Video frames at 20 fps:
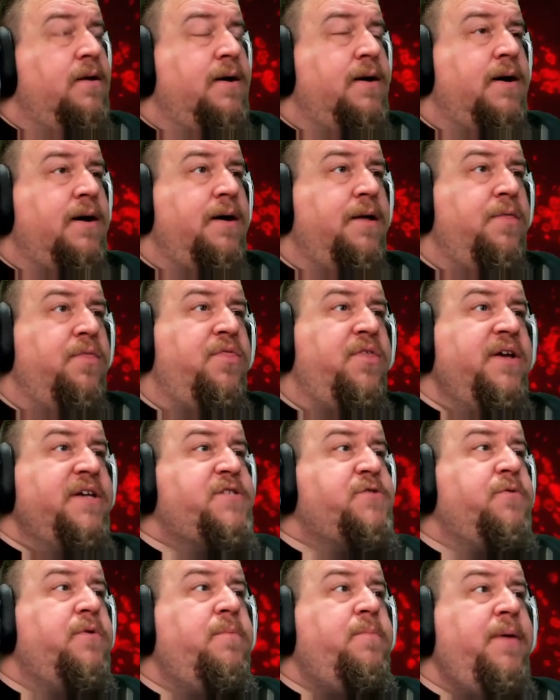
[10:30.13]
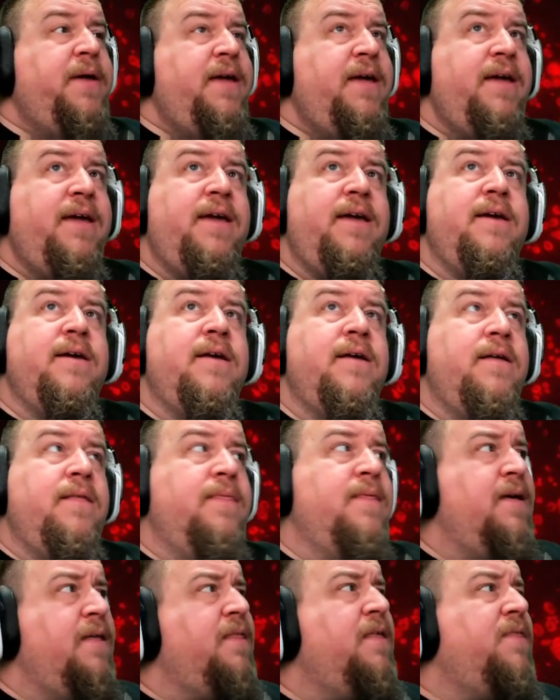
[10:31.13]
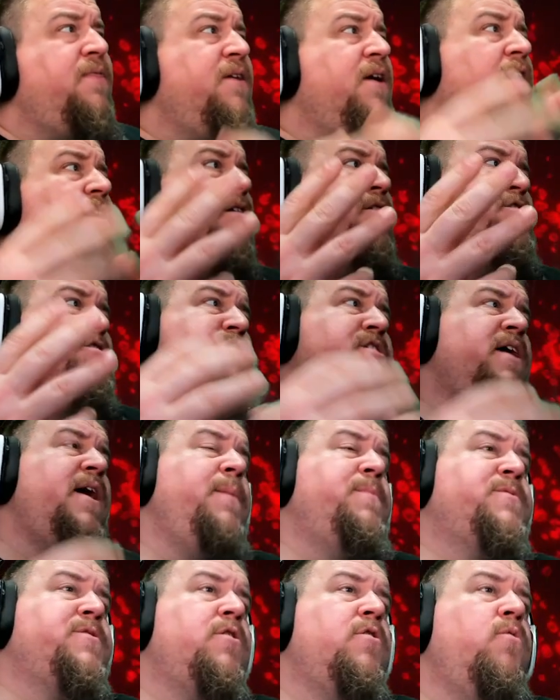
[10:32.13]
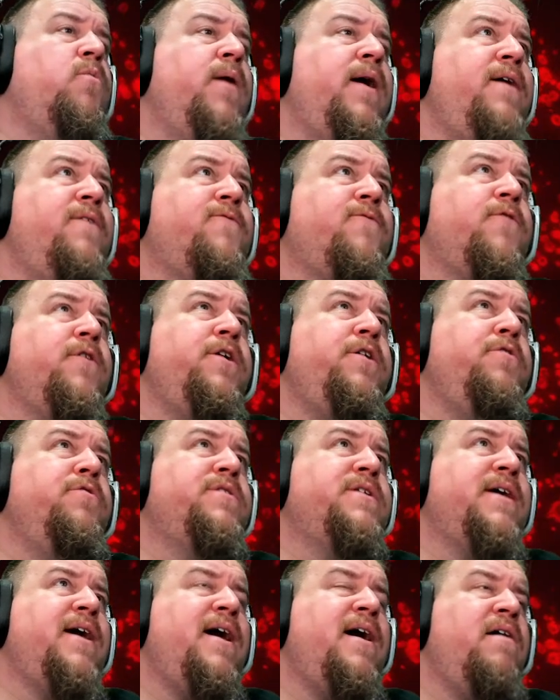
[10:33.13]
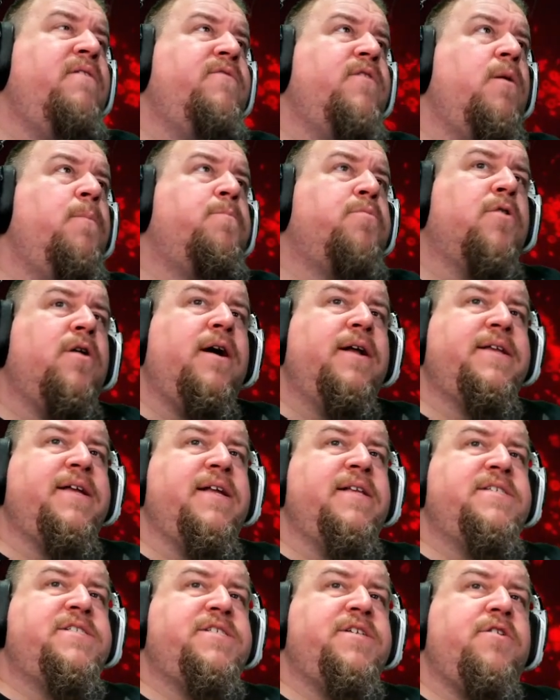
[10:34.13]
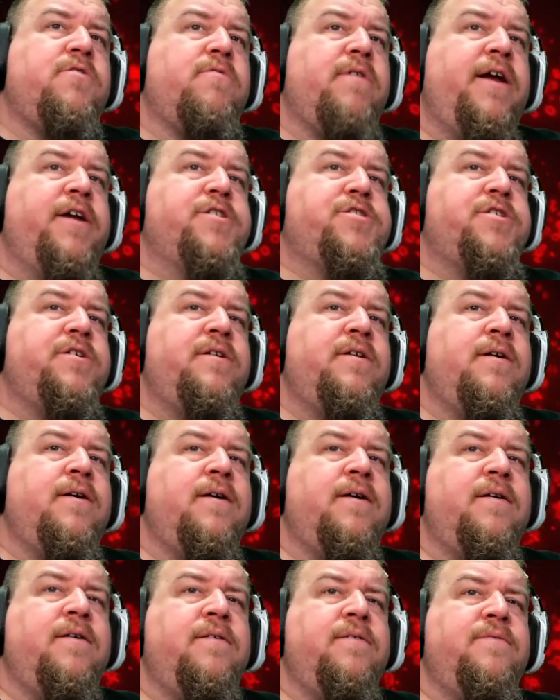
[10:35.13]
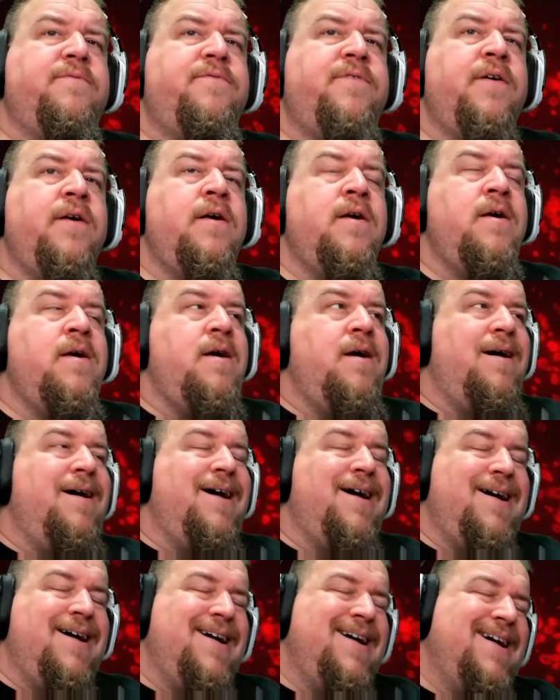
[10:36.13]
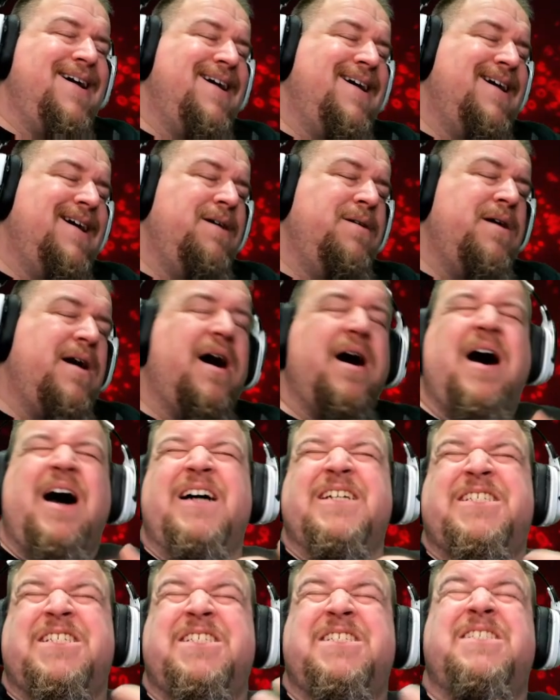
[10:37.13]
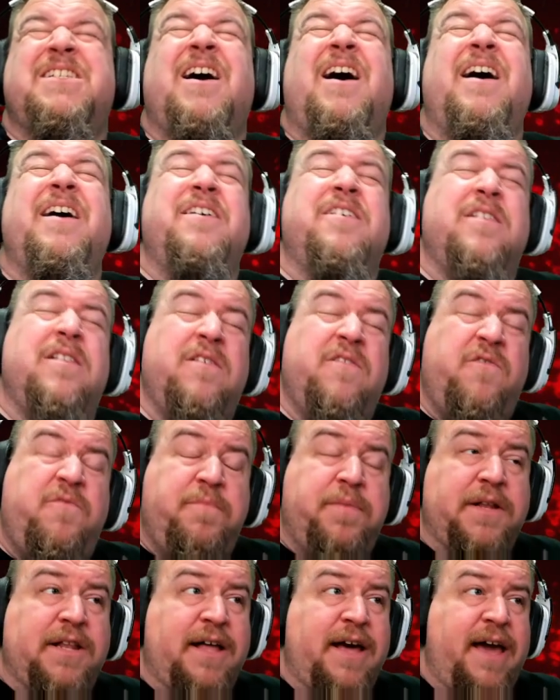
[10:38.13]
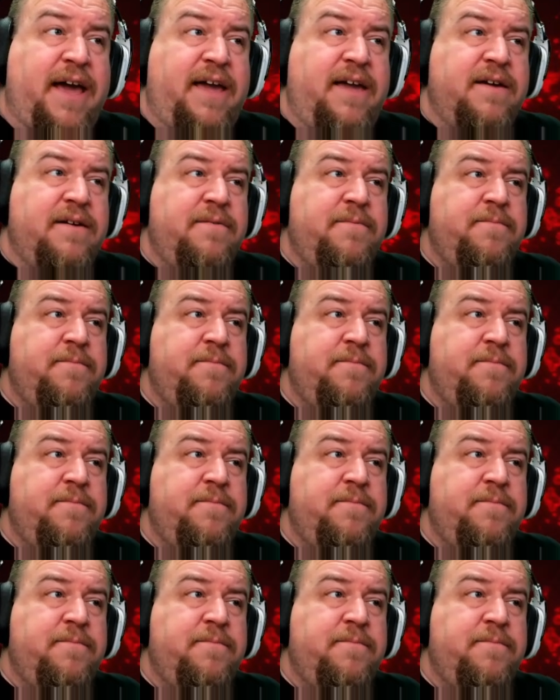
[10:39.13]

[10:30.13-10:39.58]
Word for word: Uh, this would be the, the the archetypes are a way for you to have a broad consideration of a style of play.